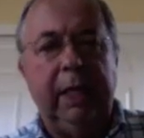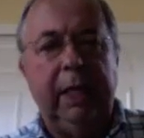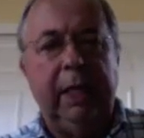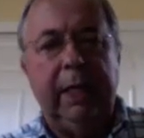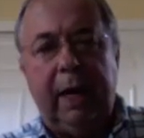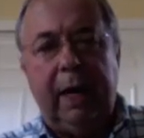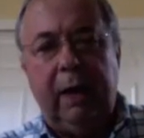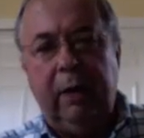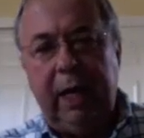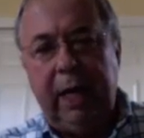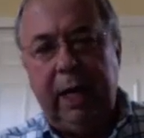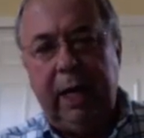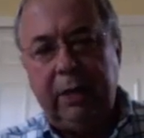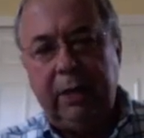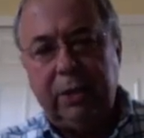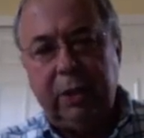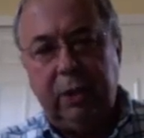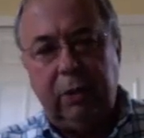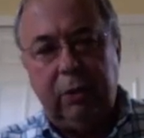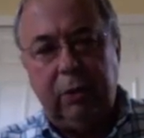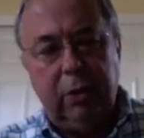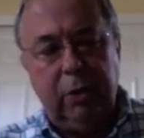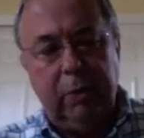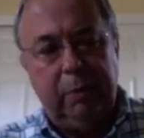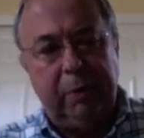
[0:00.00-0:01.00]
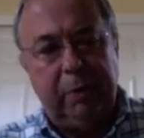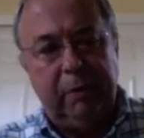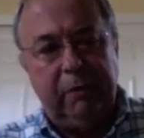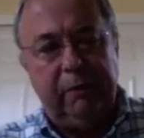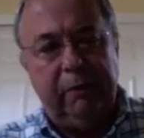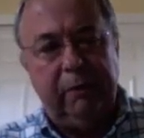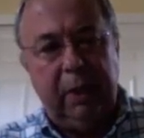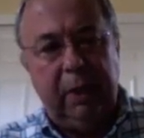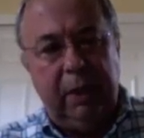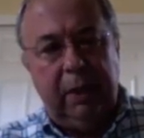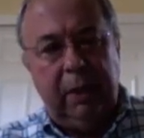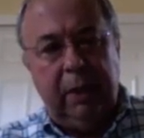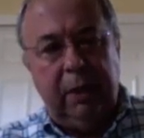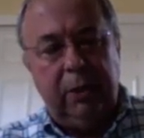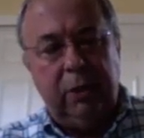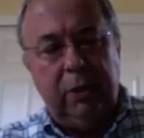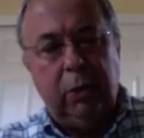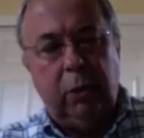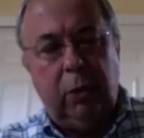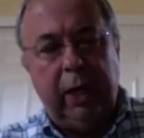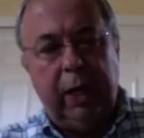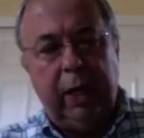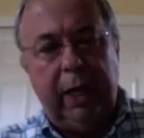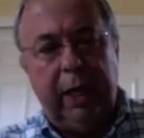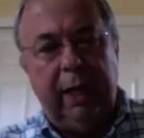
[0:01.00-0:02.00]
He now has a group of
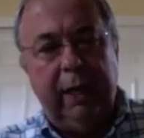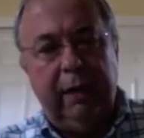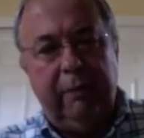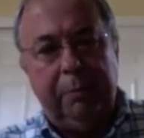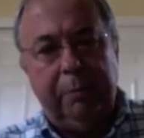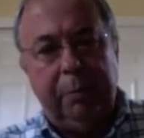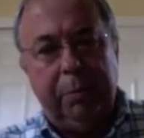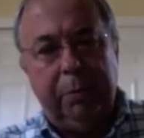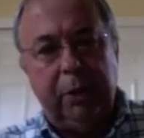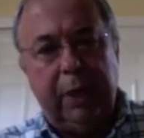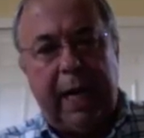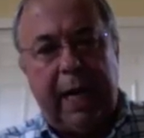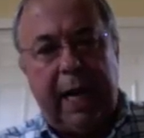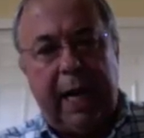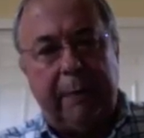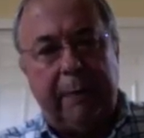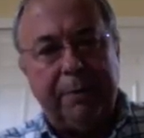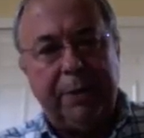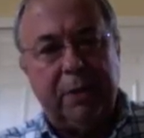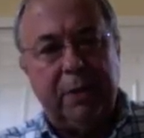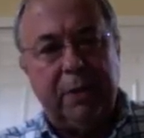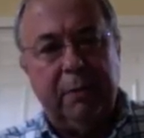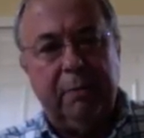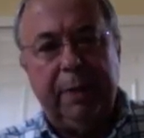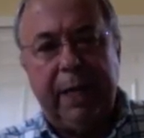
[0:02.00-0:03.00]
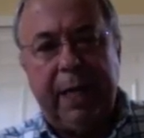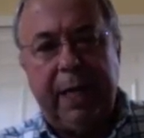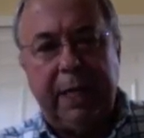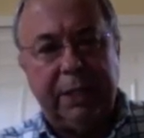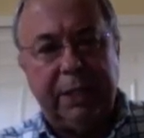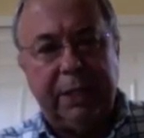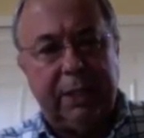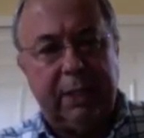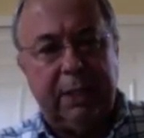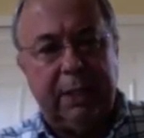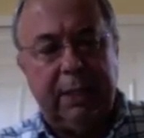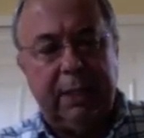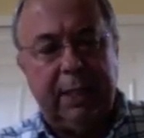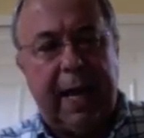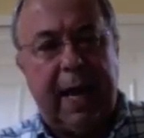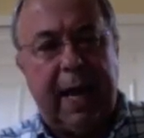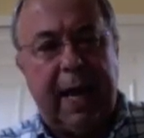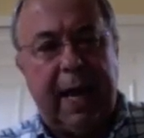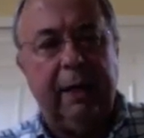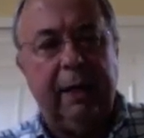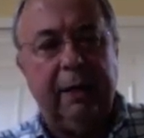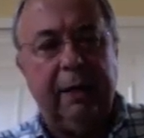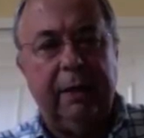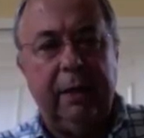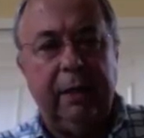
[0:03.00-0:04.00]
20 of perhaps the best
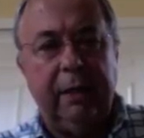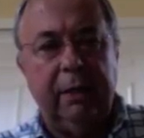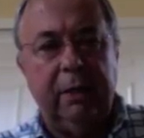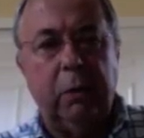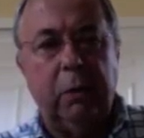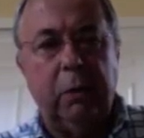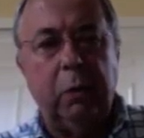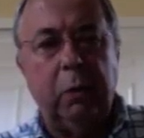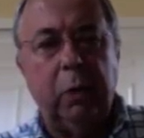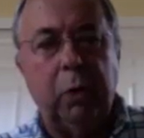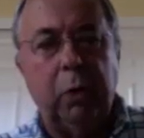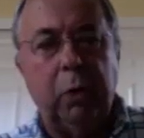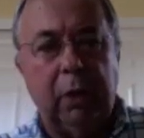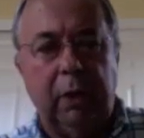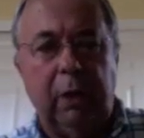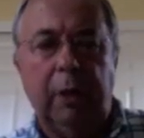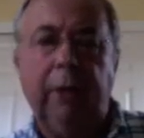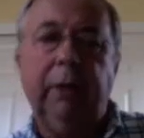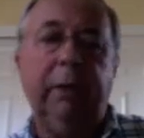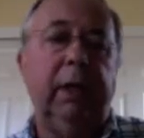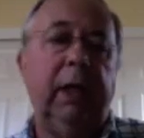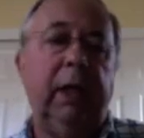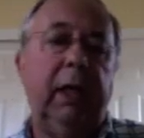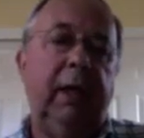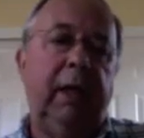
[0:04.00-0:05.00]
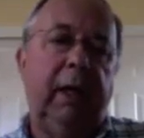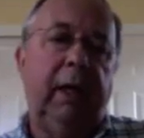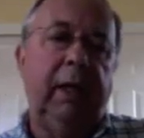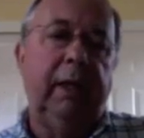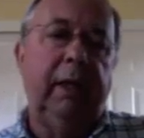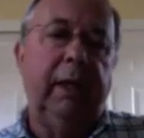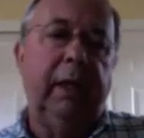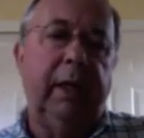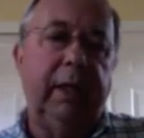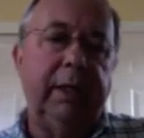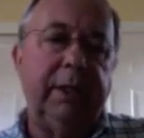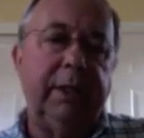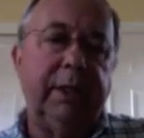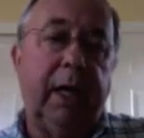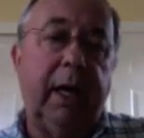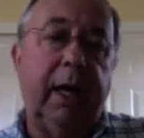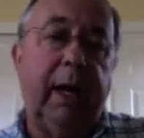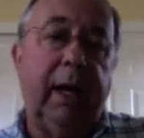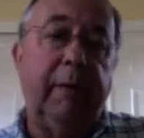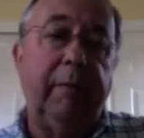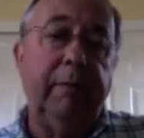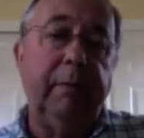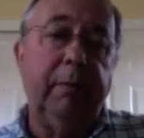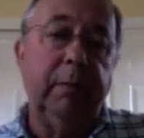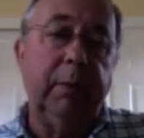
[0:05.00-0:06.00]
talent in the world that has
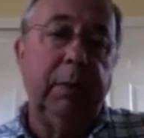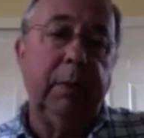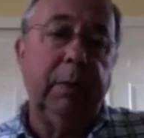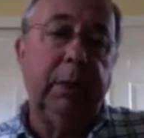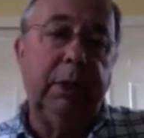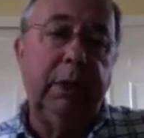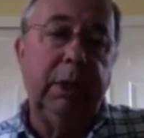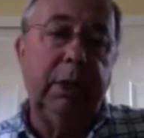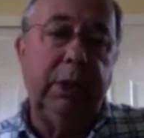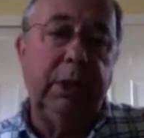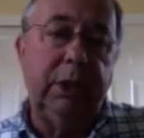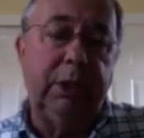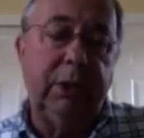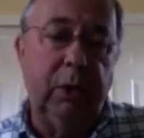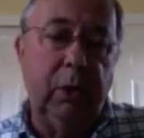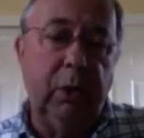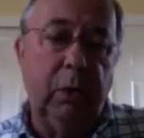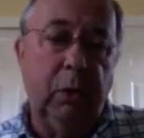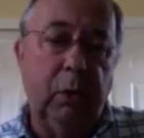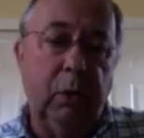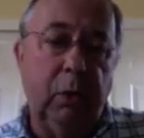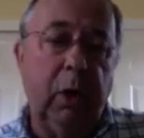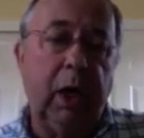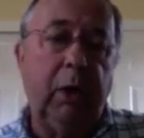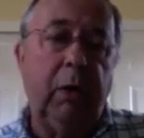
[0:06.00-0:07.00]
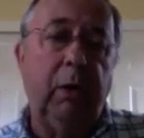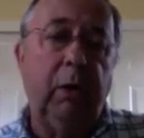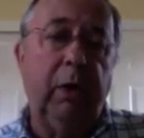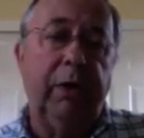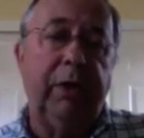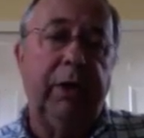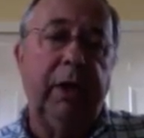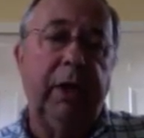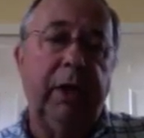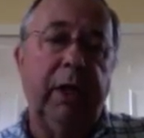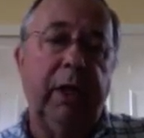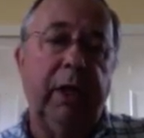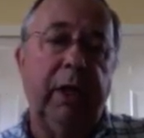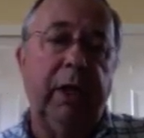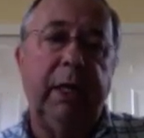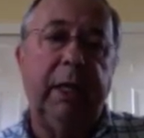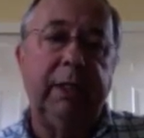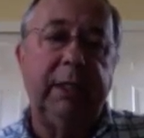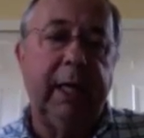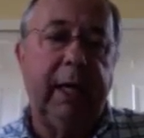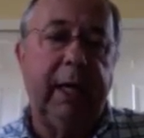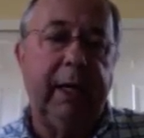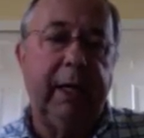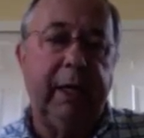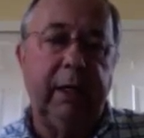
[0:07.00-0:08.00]
come to work with him
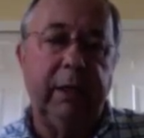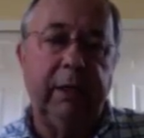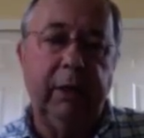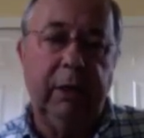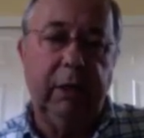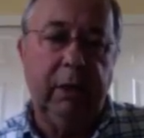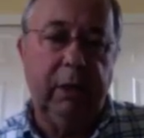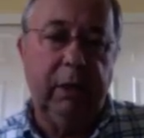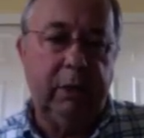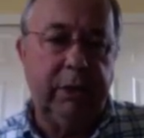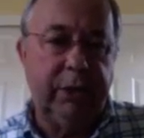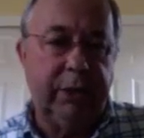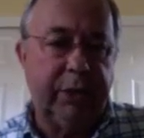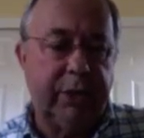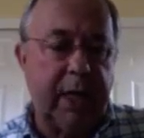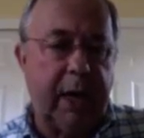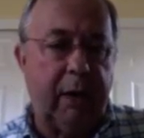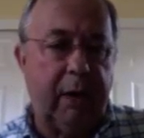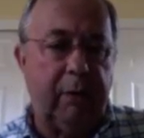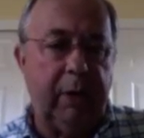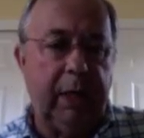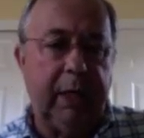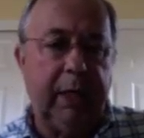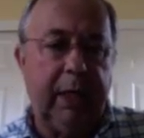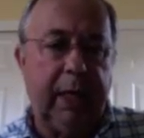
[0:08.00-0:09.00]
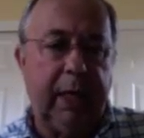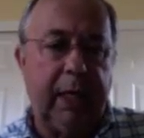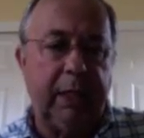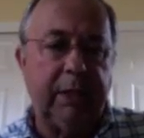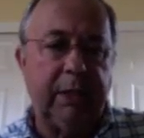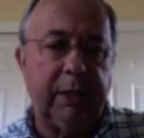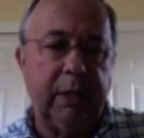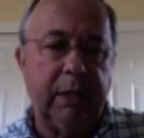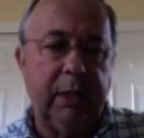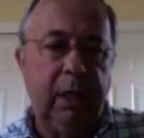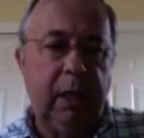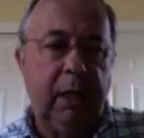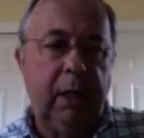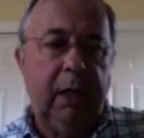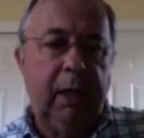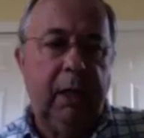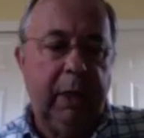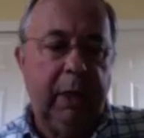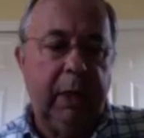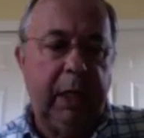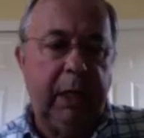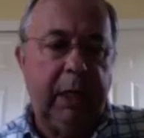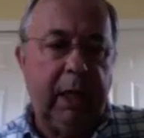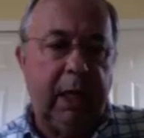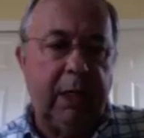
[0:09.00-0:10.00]
and taken huge salary cuts
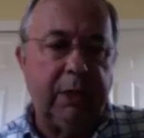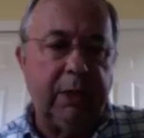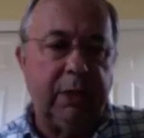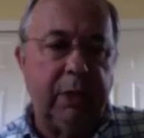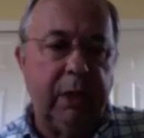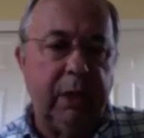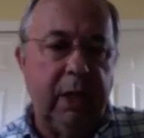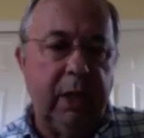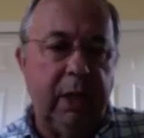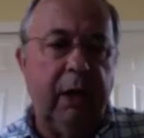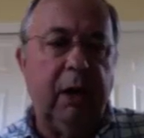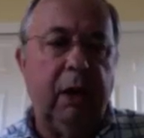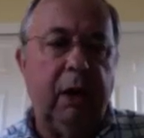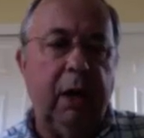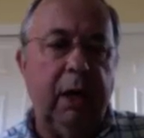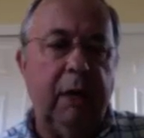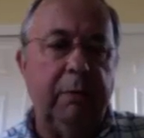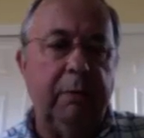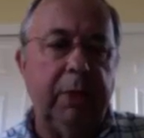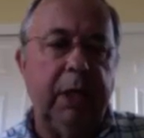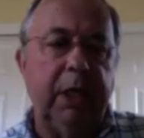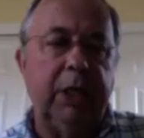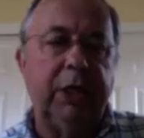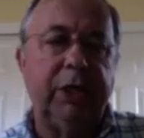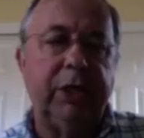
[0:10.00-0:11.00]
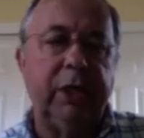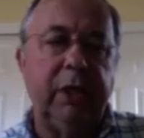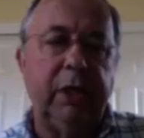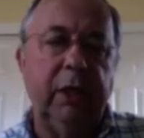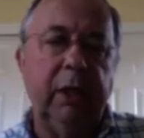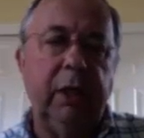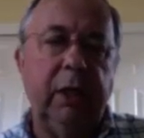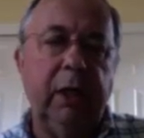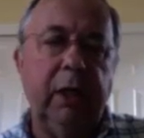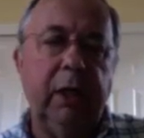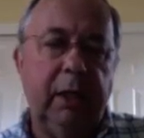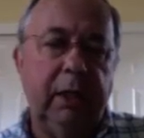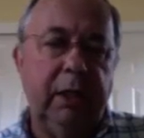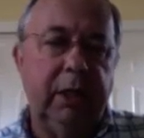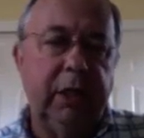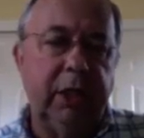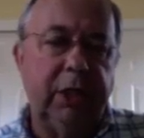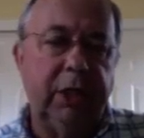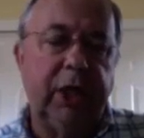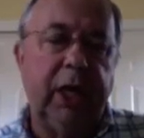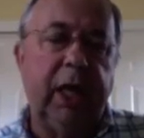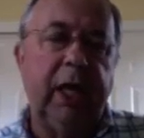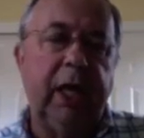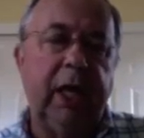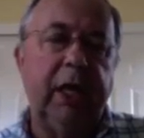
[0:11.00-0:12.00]
because they're on a mission
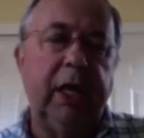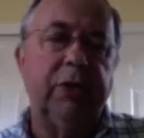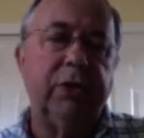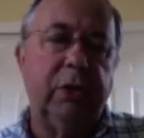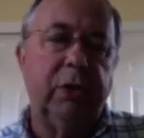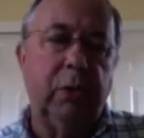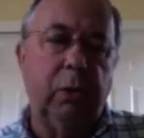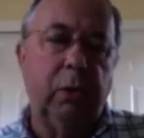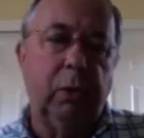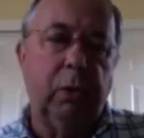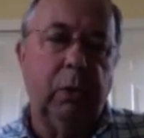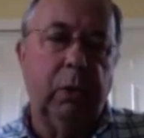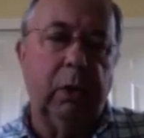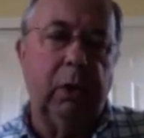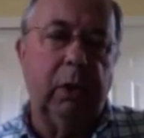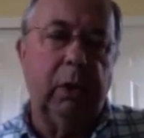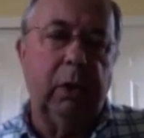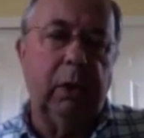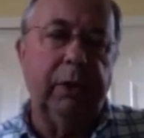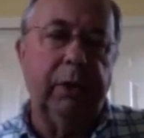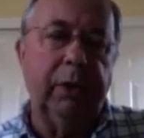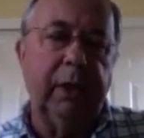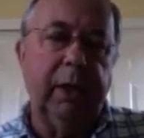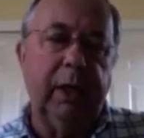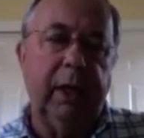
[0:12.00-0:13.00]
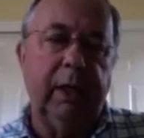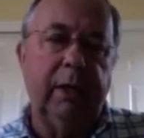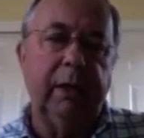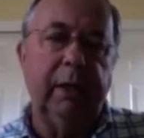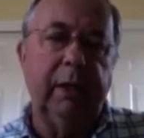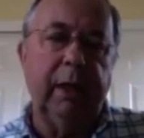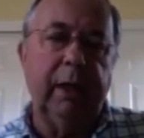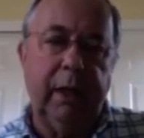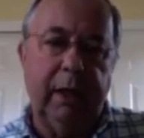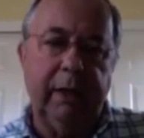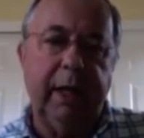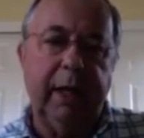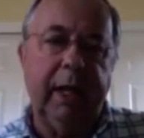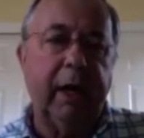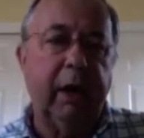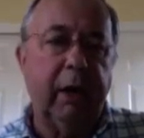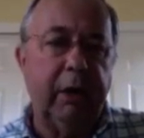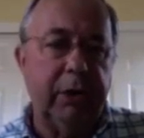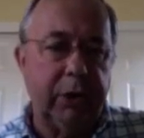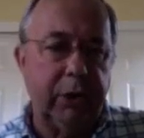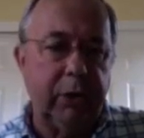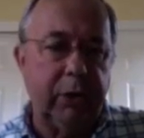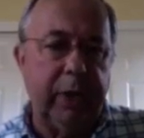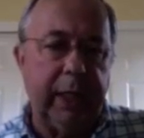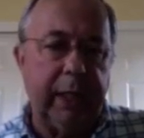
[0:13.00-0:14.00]
to change the world, and they, they
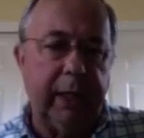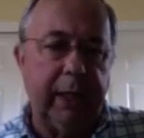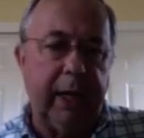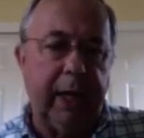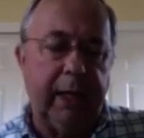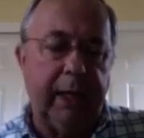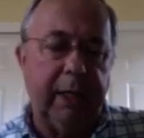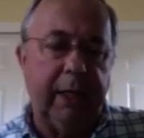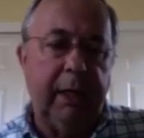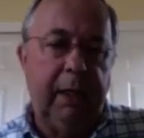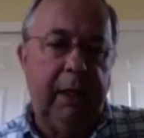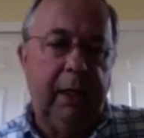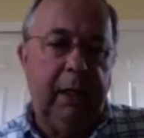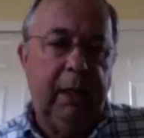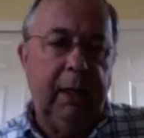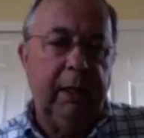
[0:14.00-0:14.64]
are doing that.